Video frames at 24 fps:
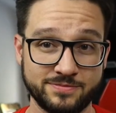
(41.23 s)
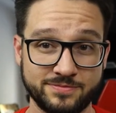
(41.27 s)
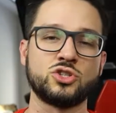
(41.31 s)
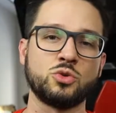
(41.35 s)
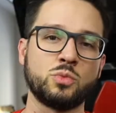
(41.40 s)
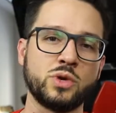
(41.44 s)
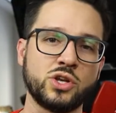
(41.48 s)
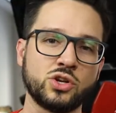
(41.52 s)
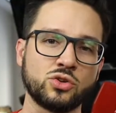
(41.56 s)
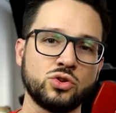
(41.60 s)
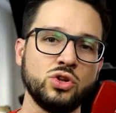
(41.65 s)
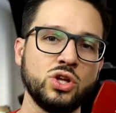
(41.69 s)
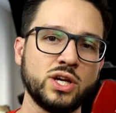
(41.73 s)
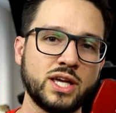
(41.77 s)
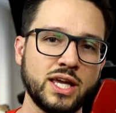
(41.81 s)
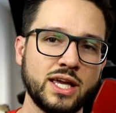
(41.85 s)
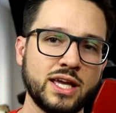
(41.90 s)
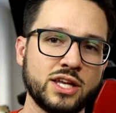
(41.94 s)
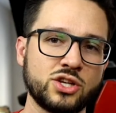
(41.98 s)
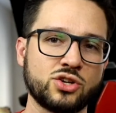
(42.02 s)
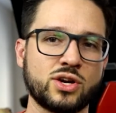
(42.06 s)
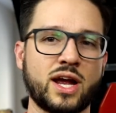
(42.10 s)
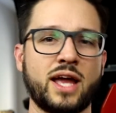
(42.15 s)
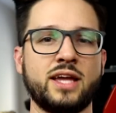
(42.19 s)
So when you're looking
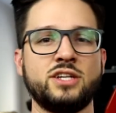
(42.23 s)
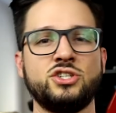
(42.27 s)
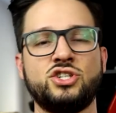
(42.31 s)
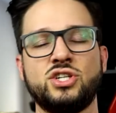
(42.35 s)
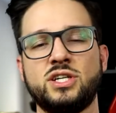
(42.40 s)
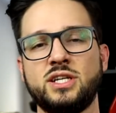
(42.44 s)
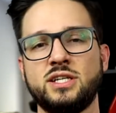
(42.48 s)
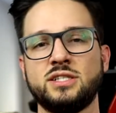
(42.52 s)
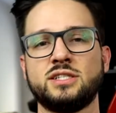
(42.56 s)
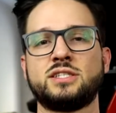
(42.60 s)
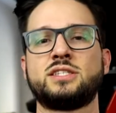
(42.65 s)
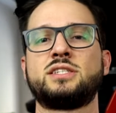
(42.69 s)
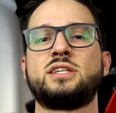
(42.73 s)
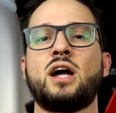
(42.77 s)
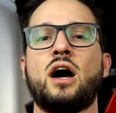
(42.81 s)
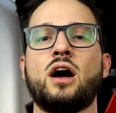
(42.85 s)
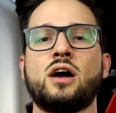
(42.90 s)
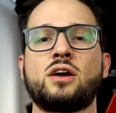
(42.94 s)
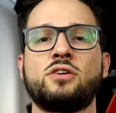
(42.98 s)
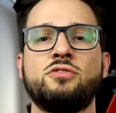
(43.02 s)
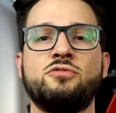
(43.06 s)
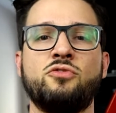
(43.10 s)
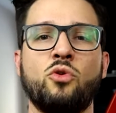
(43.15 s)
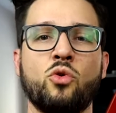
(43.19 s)
at your engine in
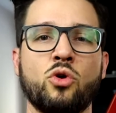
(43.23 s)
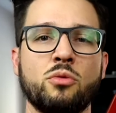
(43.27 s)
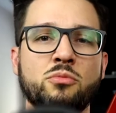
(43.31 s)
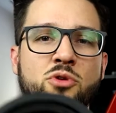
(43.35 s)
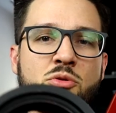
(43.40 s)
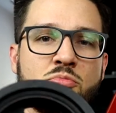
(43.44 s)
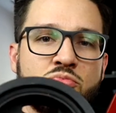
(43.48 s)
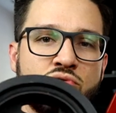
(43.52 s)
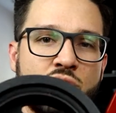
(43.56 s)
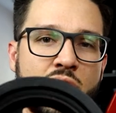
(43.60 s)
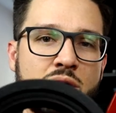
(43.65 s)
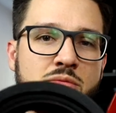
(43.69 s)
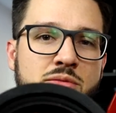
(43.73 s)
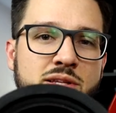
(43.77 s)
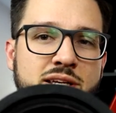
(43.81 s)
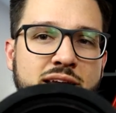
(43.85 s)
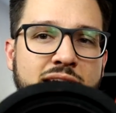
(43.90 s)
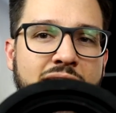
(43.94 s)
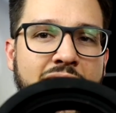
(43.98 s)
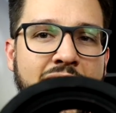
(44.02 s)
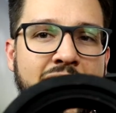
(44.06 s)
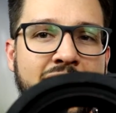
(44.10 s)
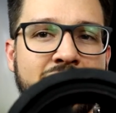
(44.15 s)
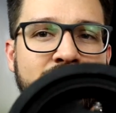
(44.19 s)
stock form, you're probably
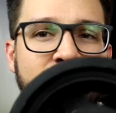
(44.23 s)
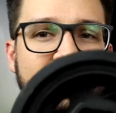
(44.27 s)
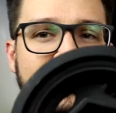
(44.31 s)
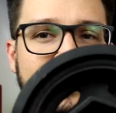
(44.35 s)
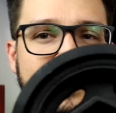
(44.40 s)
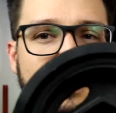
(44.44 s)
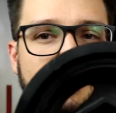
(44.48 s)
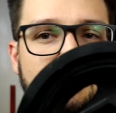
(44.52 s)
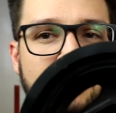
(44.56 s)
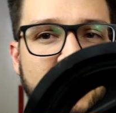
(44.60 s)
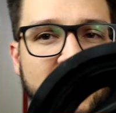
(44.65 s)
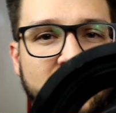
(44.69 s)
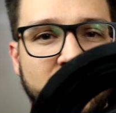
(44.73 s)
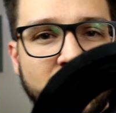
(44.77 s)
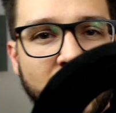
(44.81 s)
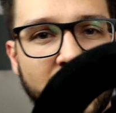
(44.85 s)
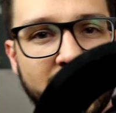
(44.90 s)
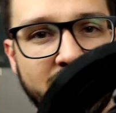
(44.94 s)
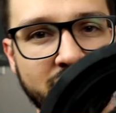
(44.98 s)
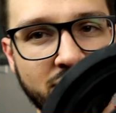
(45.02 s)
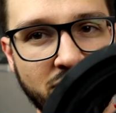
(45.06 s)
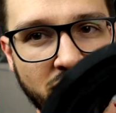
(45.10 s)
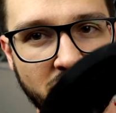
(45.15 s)
gonna have something like